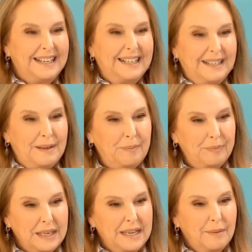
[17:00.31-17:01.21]

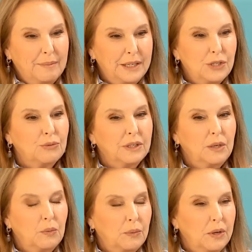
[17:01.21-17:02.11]
But it's
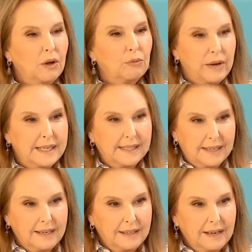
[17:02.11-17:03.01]
really what we all
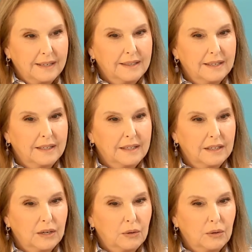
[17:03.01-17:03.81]
resonate. I think,